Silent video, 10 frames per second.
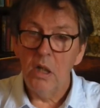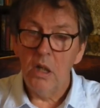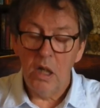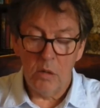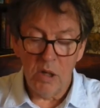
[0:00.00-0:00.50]

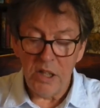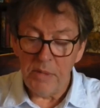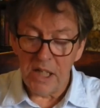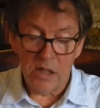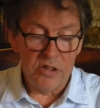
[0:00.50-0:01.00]
And when the
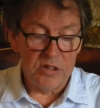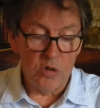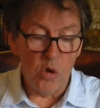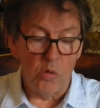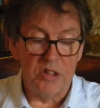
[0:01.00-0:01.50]
Maitlands'
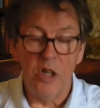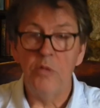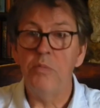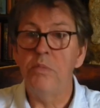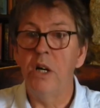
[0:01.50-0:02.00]
door was
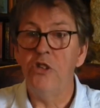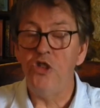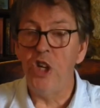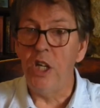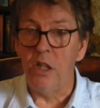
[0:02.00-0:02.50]
opened by
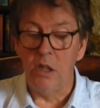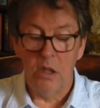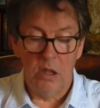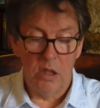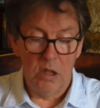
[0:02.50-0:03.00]
Jean,
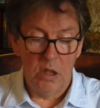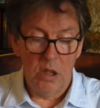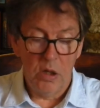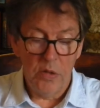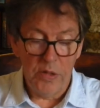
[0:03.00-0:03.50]

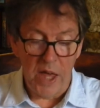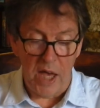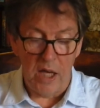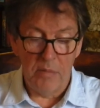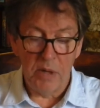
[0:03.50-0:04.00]

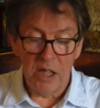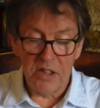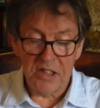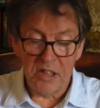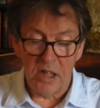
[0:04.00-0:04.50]
there, by her
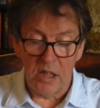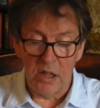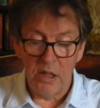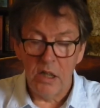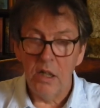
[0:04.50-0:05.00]

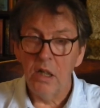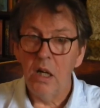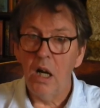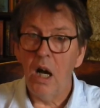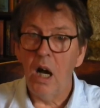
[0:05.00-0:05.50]
side,
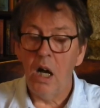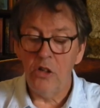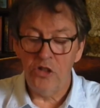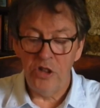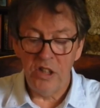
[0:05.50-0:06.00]

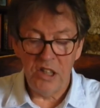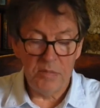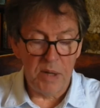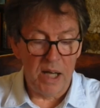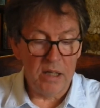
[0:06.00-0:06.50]
arching his
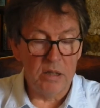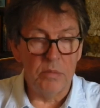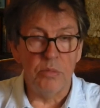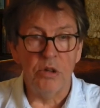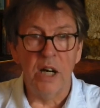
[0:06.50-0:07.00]
back
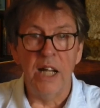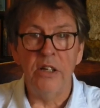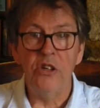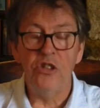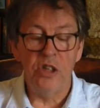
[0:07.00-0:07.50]
and
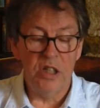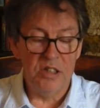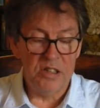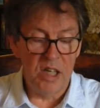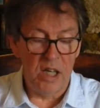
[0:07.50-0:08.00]
brandishing his
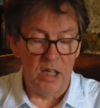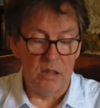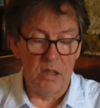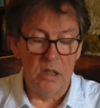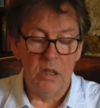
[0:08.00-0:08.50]

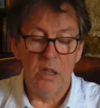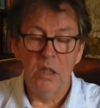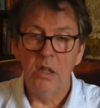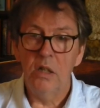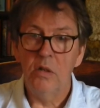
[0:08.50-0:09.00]
tail,
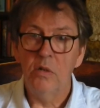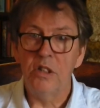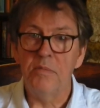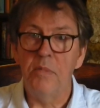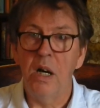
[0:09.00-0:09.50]

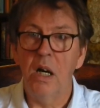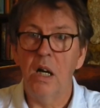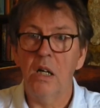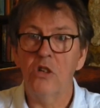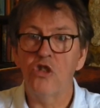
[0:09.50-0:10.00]
was
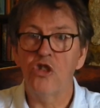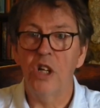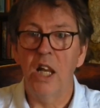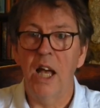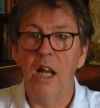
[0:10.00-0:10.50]

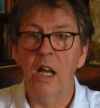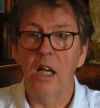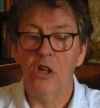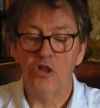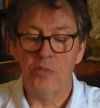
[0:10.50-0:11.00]

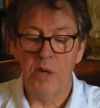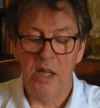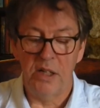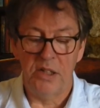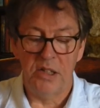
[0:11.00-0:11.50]

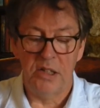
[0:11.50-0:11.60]
Maher-Shalal-Hashbaz.